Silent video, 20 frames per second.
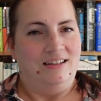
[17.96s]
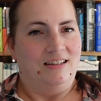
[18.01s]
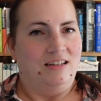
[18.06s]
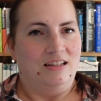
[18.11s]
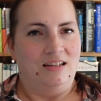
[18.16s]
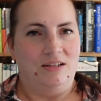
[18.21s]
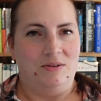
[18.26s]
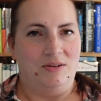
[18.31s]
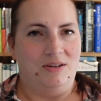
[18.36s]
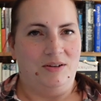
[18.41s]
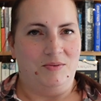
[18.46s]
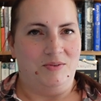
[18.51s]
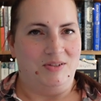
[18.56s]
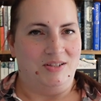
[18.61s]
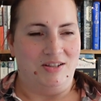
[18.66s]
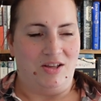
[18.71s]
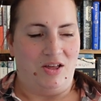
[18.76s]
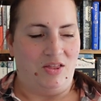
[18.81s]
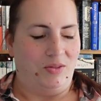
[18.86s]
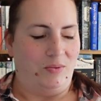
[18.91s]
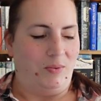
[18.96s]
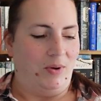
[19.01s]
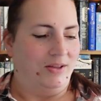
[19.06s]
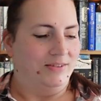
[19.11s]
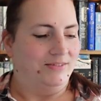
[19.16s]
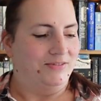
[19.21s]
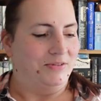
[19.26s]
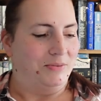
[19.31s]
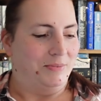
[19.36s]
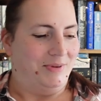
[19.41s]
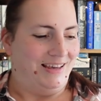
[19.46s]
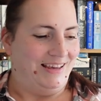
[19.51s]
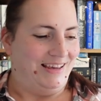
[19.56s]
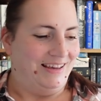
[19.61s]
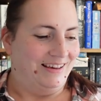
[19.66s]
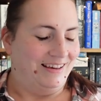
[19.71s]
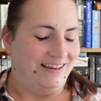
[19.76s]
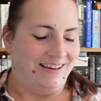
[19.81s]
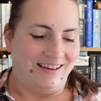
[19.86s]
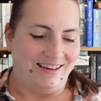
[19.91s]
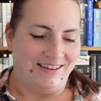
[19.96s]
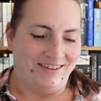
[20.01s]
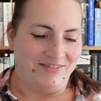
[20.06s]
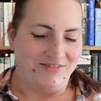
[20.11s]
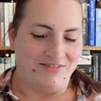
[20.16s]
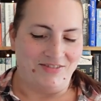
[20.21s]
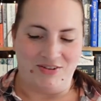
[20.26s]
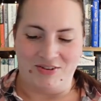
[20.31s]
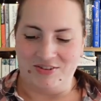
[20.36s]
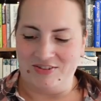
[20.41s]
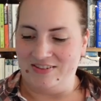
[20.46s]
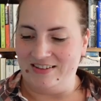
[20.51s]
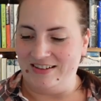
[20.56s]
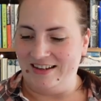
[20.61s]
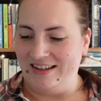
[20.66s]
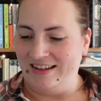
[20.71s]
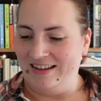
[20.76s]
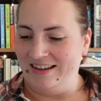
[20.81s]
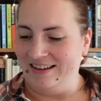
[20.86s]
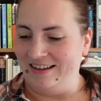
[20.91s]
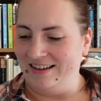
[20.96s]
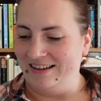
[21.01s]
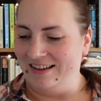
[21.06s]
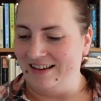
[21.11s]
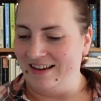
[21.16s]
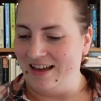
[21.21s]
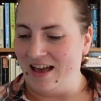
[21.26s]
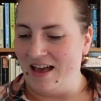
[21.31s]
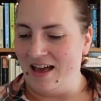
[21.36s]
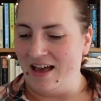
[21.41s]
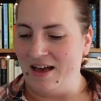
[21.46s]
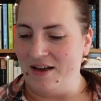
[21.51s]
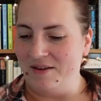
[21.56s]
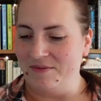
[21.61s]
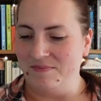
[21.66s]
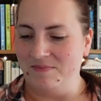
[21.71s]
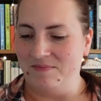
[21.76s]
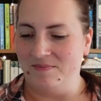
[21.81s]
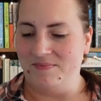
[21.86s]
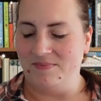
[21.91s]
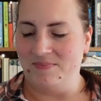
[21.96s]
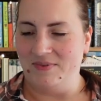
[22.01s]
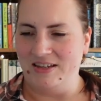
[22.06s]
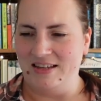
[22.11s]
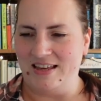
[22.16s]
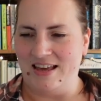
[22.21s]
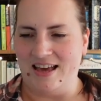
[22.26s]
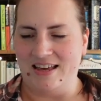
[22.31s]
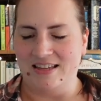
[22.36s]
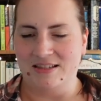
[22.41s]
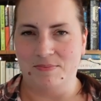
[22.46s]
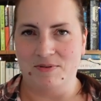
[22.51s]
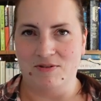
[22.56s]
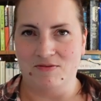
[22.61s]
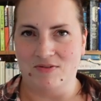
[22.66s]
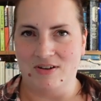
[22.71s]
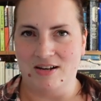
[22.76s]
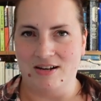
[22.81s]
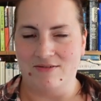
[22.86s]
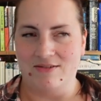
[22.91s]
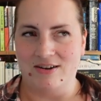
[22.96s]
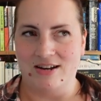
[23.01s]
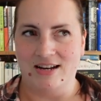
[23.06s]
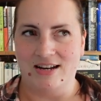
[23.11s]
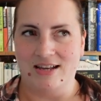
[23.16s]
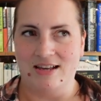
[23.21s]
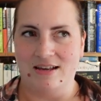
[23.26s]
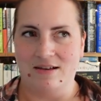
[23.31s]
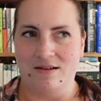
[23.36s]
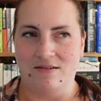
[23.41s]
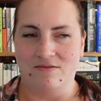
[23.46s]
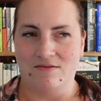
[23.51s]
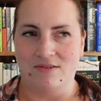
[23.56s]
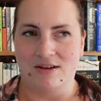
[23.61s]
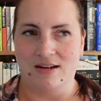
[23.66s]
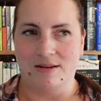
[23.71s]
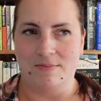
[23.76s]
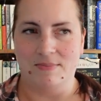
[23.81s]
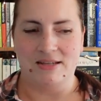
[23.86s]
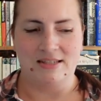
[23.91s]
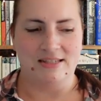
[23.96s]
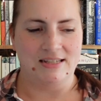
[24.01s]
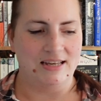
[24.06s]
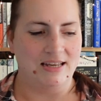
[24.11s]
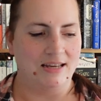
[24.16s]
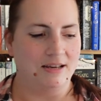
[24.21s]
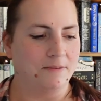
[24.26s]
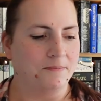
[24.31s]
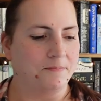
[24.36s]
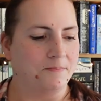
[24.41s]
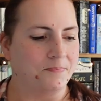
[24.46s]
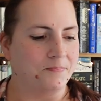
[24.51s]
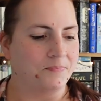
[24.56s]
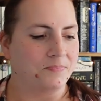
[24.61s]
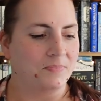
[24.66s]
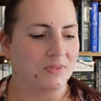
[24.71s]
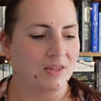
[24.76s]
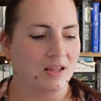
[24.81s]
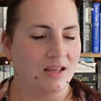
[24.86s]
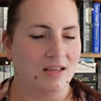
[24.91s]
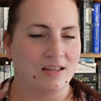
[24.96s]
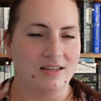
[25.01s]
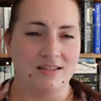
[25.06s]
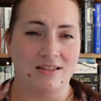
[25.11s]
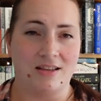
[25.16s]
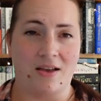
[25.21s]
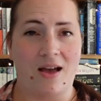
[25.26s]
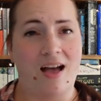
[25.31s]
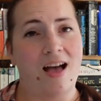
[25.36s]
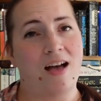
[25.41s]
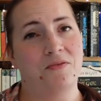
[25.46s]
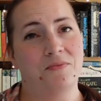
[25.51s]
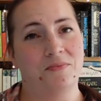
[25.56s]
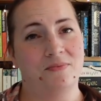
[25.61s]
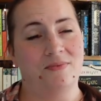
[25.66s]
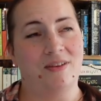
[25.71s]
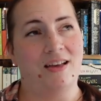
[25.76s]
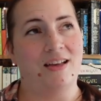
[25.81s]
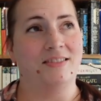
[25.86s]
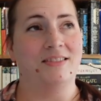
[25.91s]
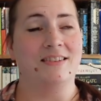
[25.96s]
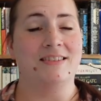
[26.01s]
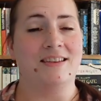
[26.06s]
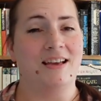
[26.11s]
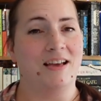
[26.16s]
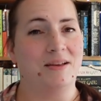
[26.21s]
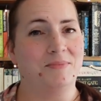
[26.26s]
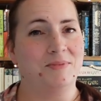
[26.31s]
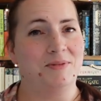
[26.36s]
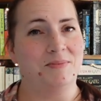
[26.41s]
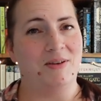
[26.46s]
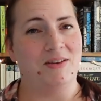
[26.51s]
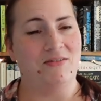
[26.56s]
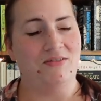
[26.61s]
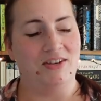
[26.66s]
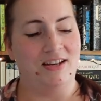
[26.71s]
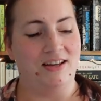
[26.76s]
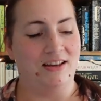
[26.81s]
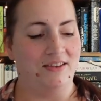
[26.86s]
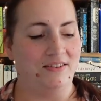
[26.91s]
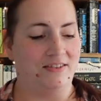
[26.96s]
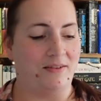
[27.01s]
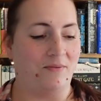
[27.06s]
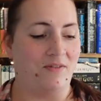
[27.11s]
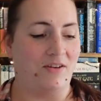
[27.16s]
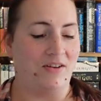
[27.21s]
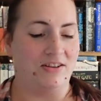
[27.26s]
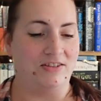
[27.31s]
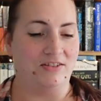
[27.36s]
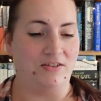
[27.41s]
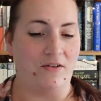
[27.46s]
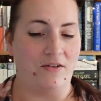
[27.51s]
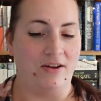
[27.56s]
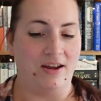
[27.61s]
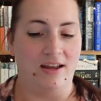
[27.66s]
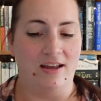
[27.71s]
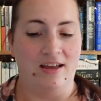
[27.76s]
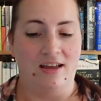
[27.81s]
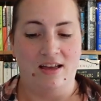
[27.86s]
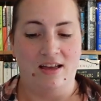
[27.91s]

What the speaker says: It was not the one for me, unfortunately. But yeah, it's been really busy. So I haven't had the time to make videos, I'm very sorry.